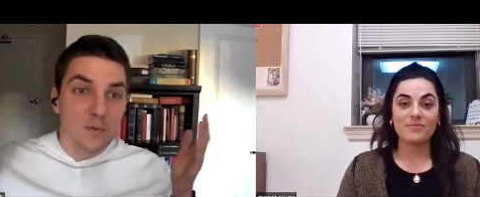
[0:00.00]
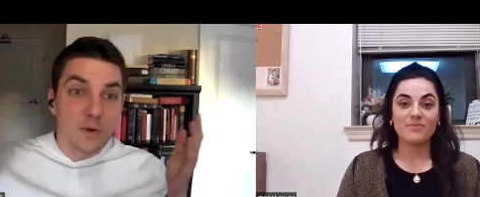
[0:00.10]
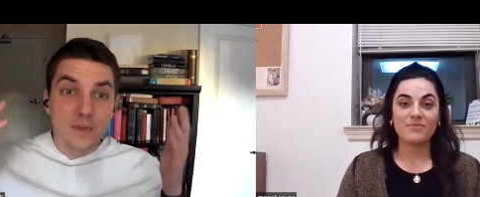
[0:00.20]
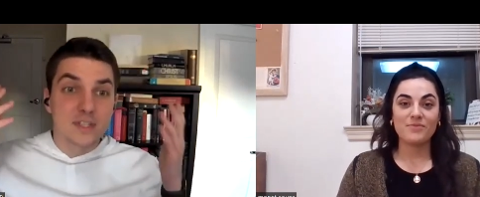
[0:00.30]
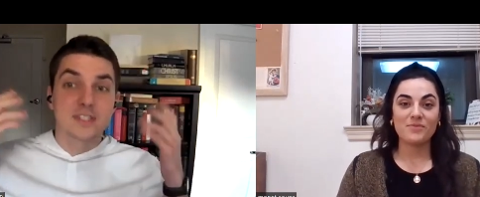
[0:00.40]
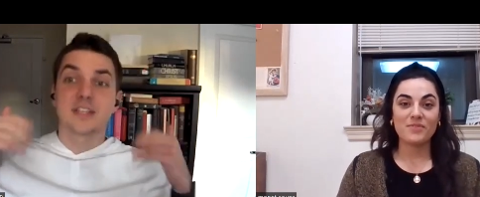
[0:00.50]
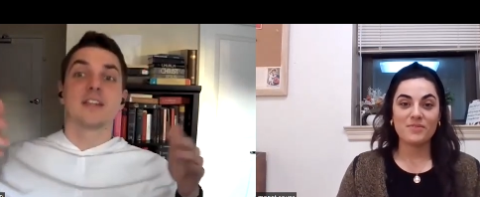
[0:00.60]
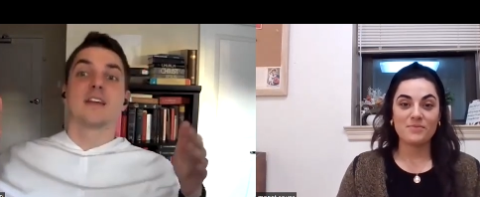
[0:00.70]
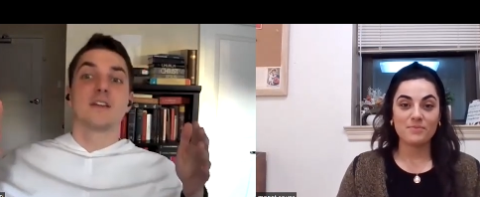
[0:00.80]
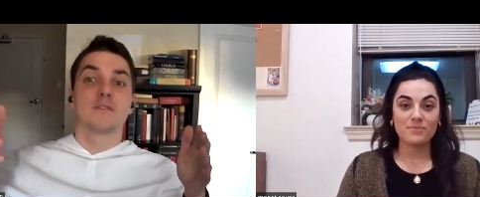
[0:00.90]
Speaker 1: When we
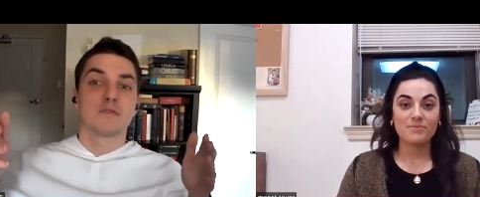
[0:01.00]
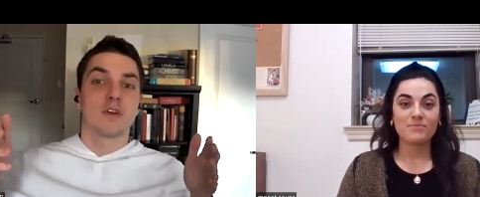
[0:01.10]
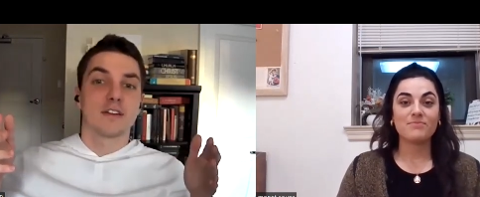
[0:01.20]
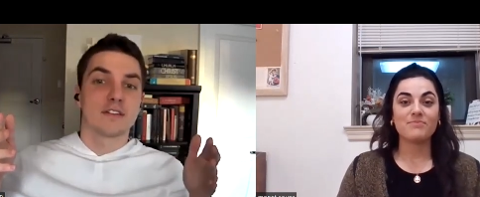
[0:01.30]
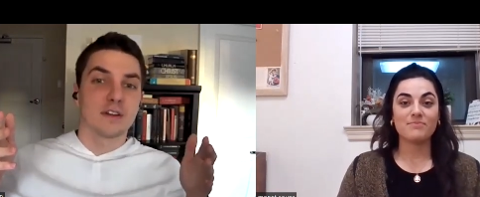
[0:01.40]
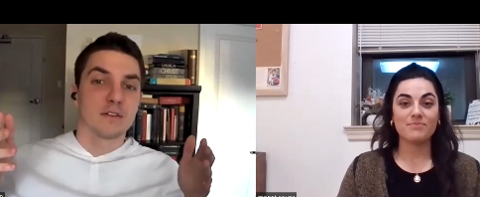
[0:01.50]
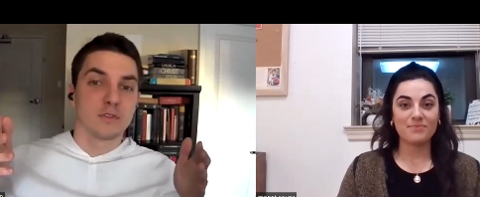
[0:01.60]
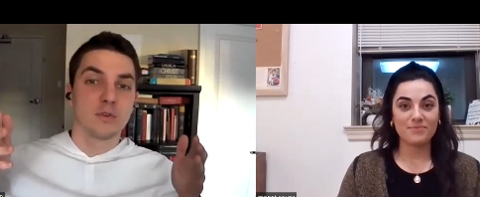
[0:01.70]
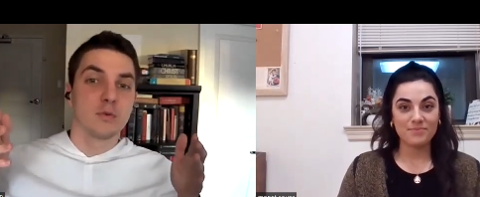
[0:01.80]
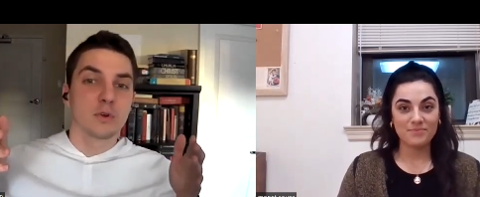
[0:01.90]
sit in front of
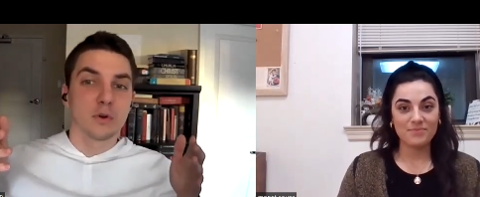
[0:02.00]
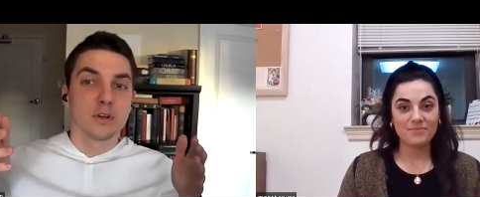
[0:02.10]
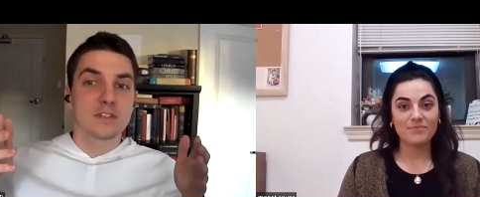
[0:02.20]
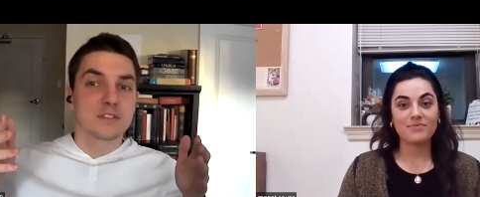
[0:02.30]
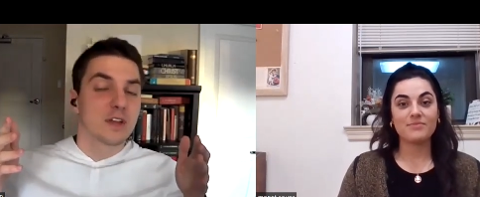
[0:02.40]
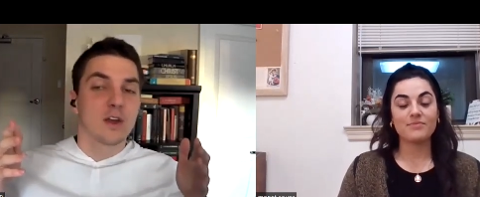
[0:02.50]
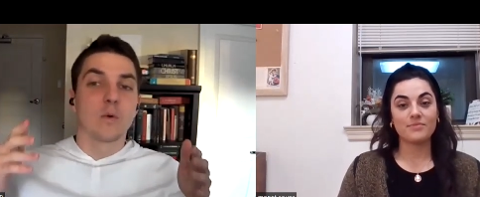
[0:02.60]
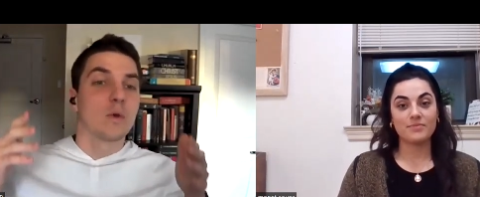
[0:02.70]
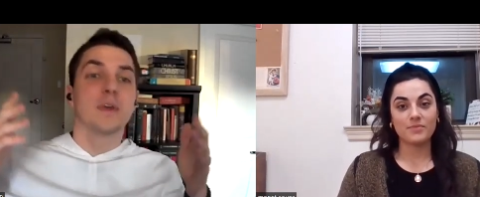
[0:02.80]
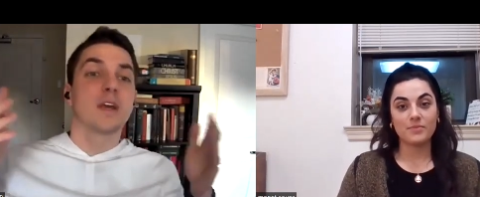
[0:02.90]
the Eucharist,
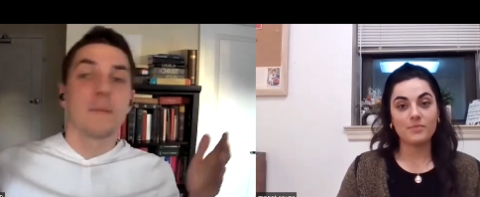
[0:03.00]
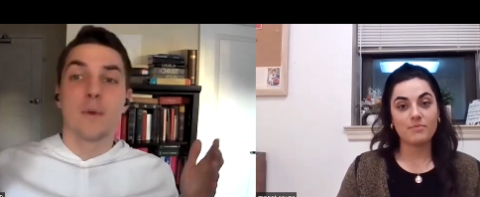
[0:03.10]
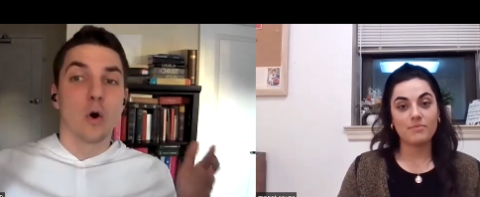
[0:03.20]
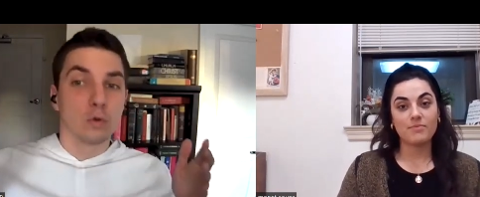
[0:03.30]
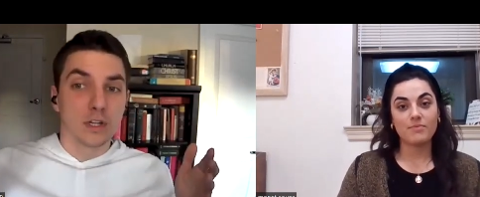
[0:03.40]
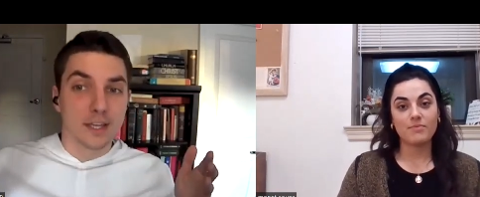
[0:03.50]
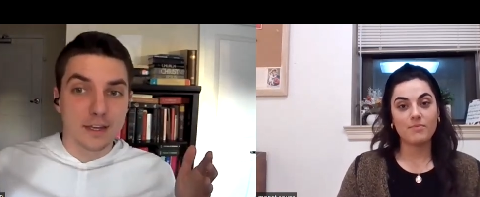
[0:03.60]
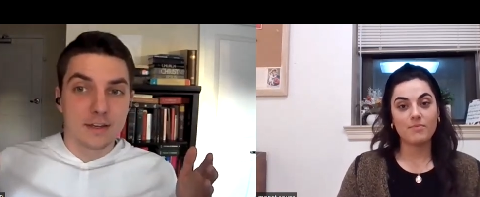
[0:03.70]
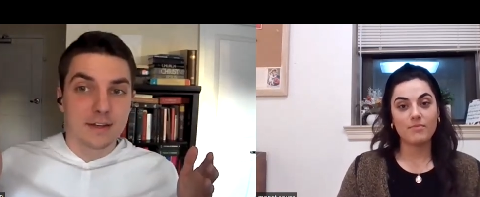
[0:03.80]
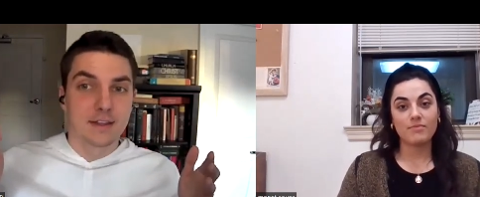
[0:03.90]
we become
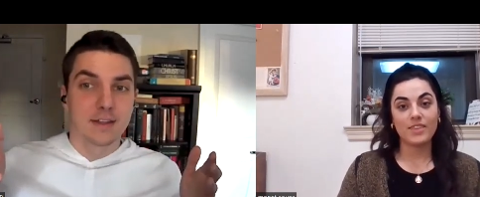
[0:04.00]
holy.